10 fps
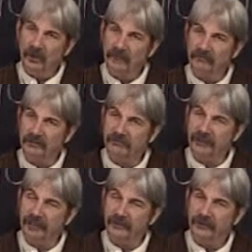our heavenly
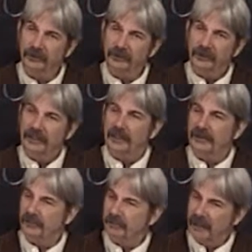father,
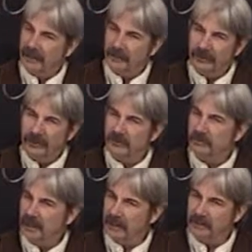and they're bound and
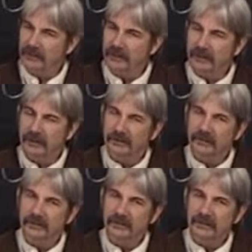he's bound
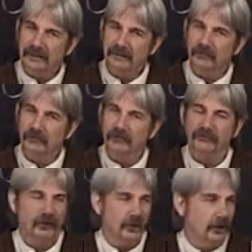into
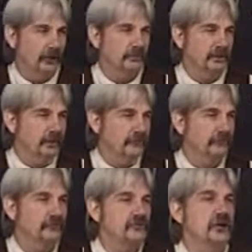his heart
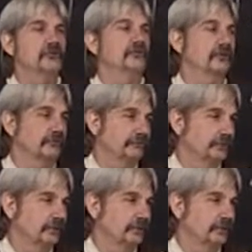because Joseph